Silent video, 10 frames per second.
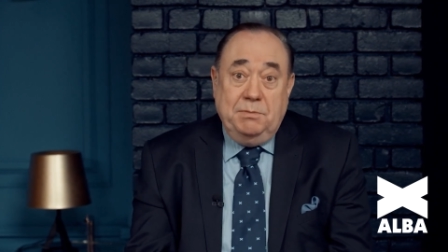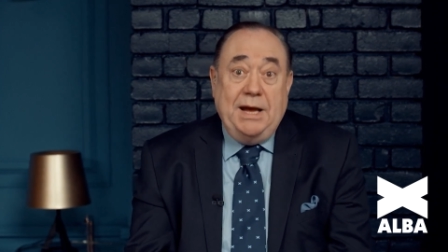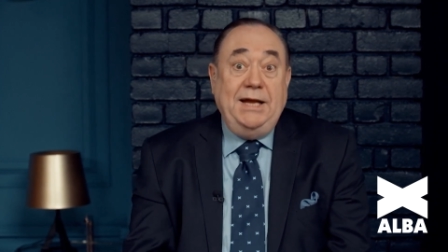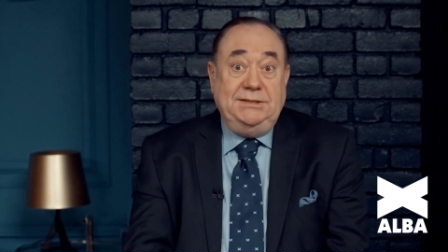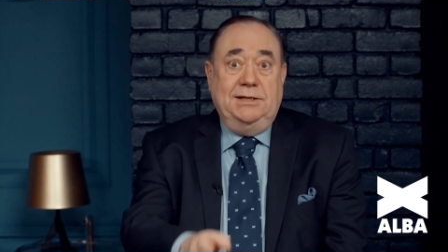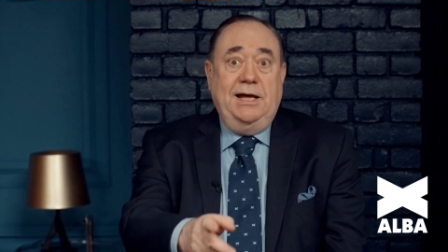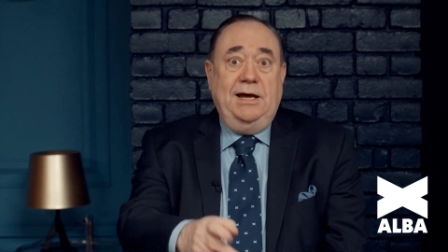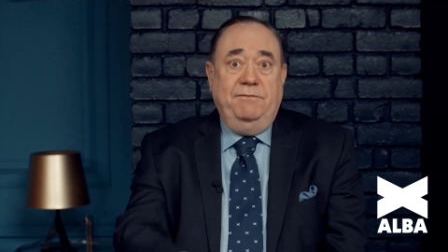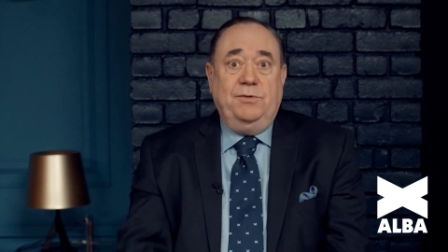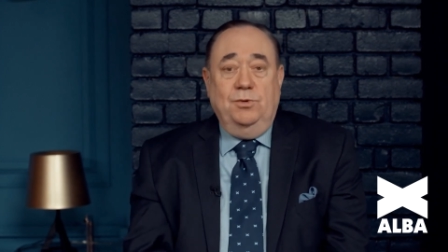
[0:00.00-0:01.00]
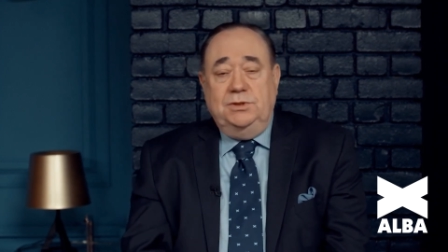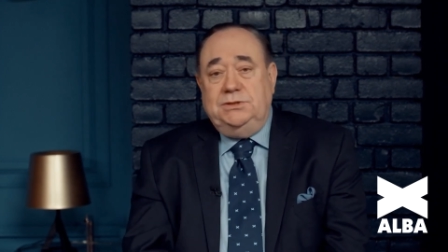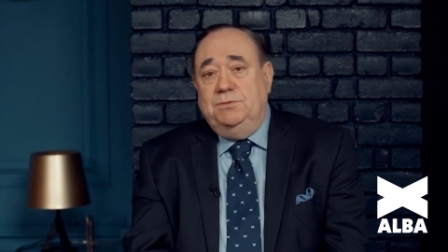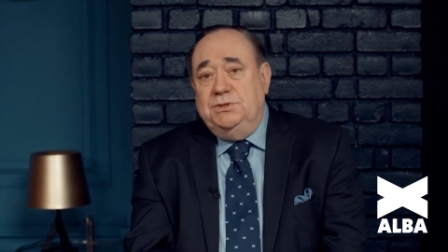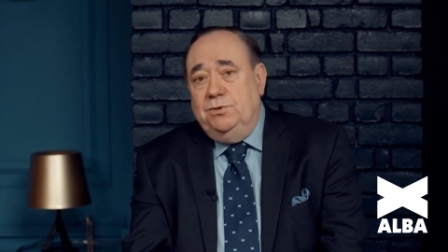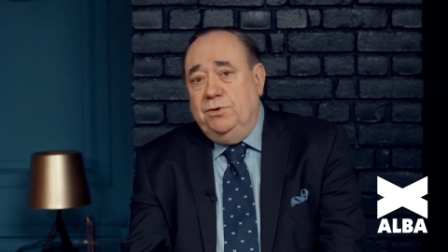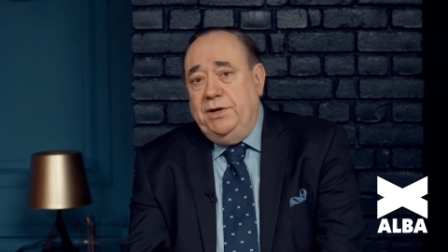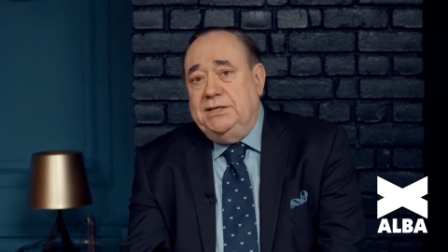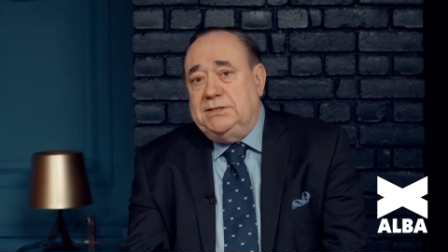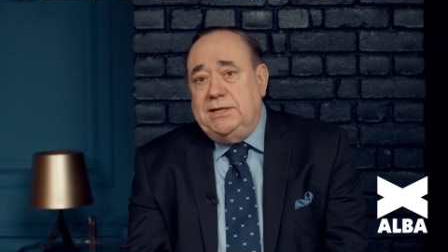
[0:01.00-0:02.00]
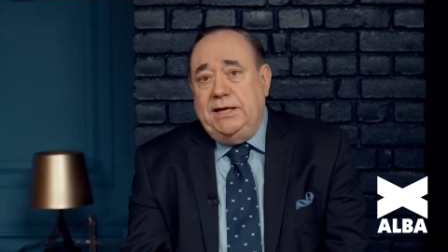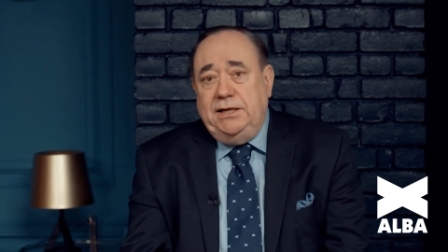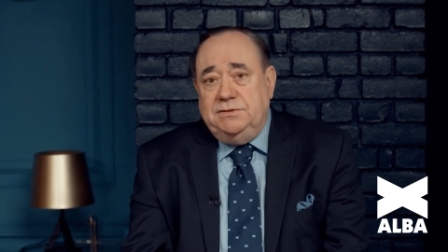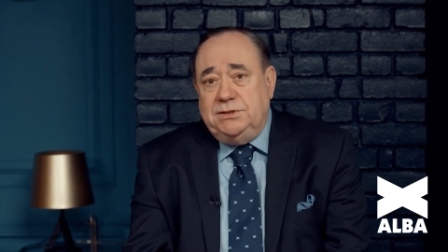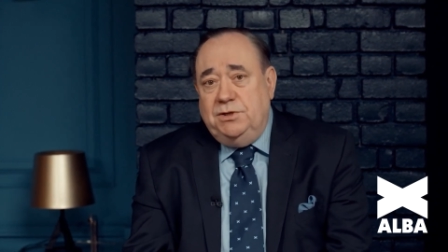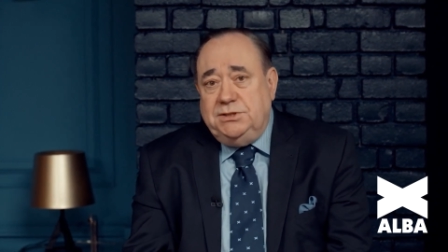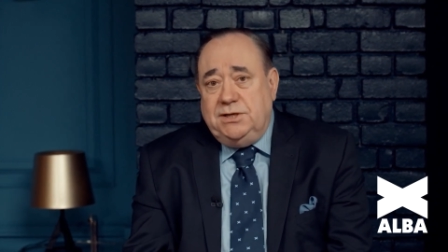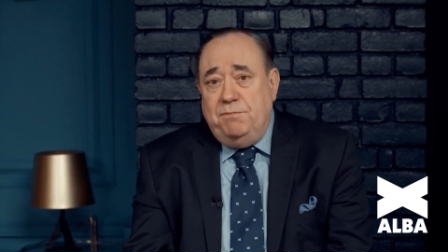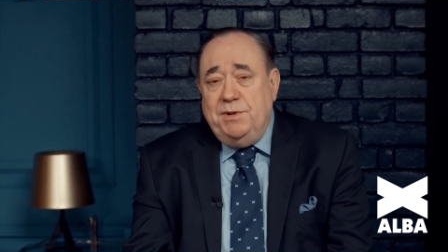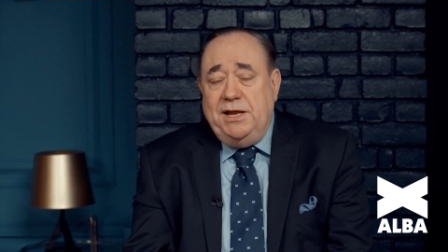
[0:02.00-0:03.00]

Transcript: Add to that, of course, there was no great sign of Scottish government